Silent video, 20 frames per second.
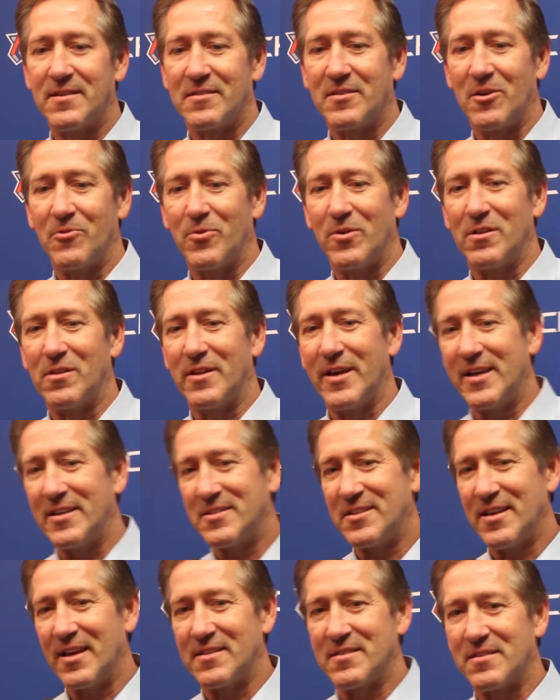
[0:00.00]
I felt really
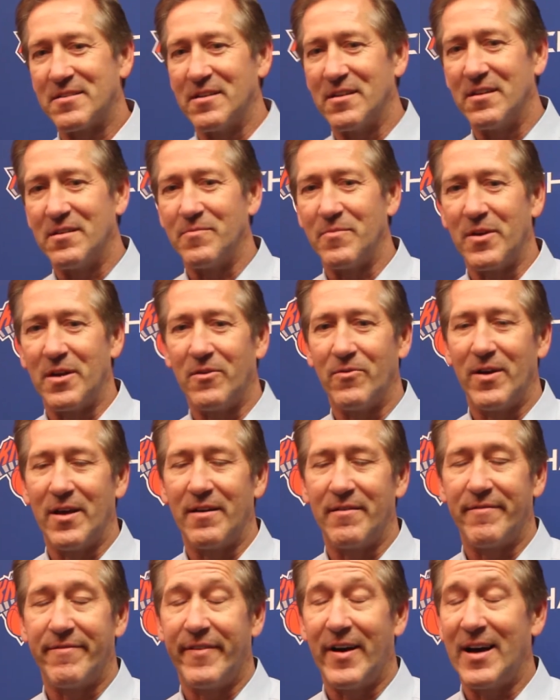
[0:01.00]
lazy on some. You know, we
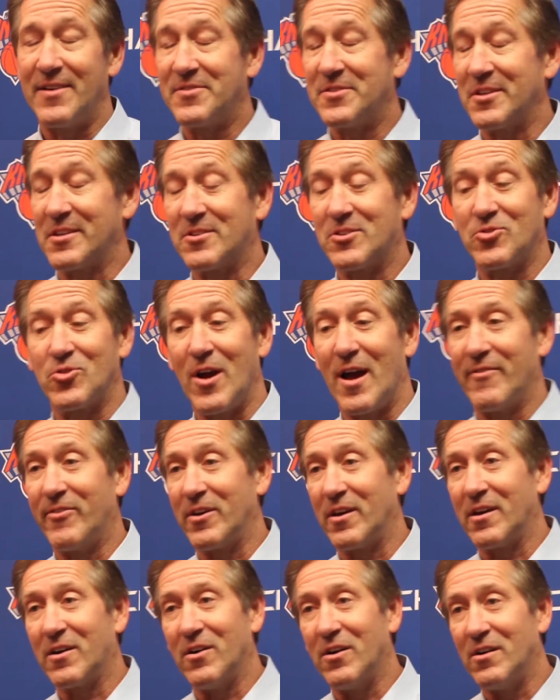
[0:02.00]
had 5-6
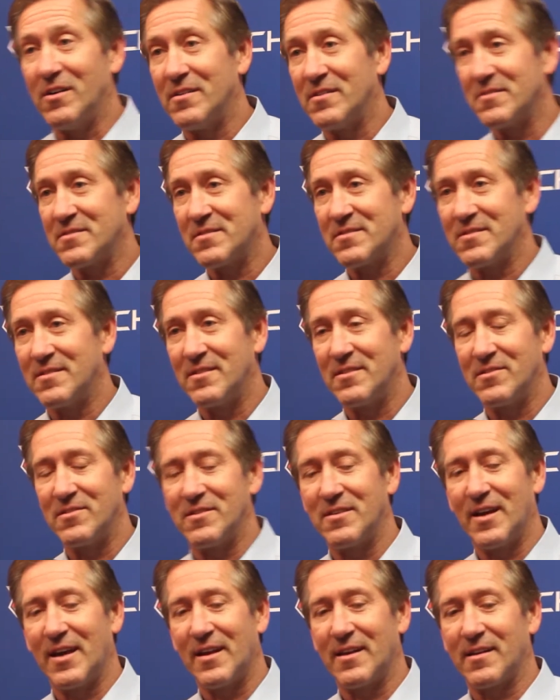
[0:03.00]
traveling calls. You know,
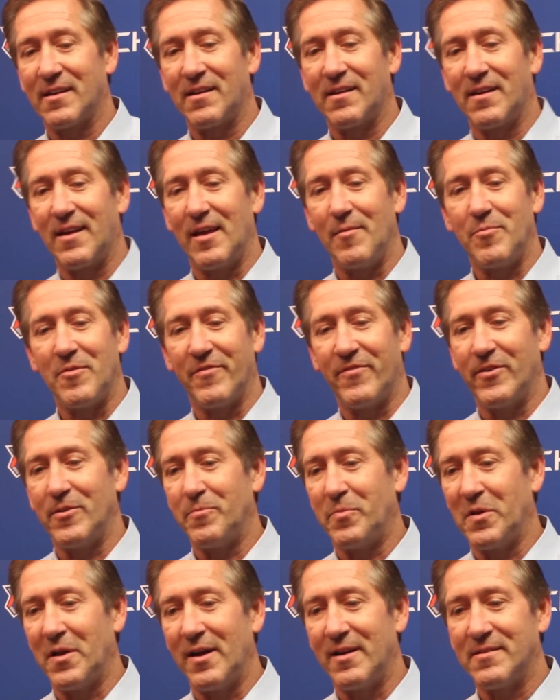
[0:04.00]
you got to keep the
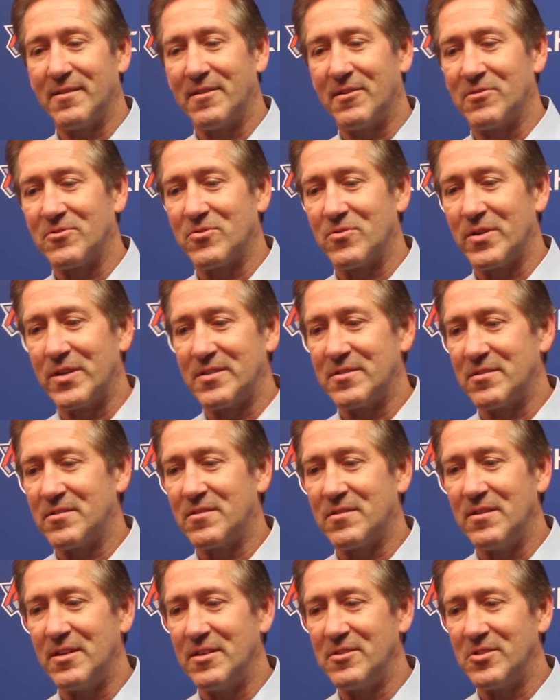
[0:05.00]
foot planted. Those are
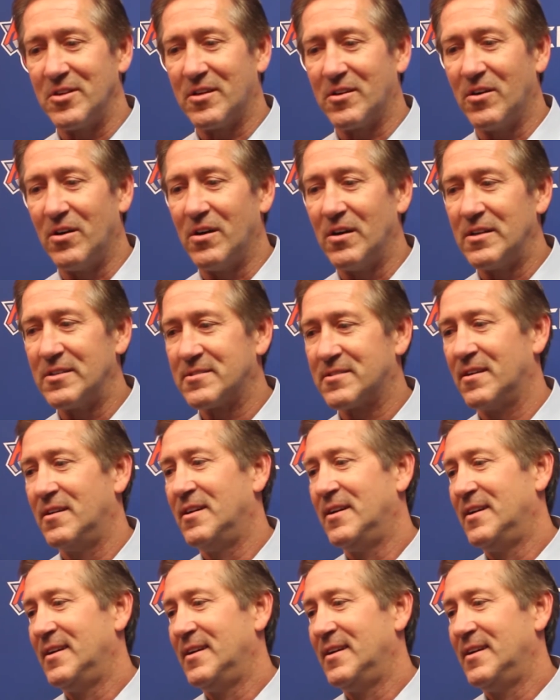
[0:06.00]
easy calls.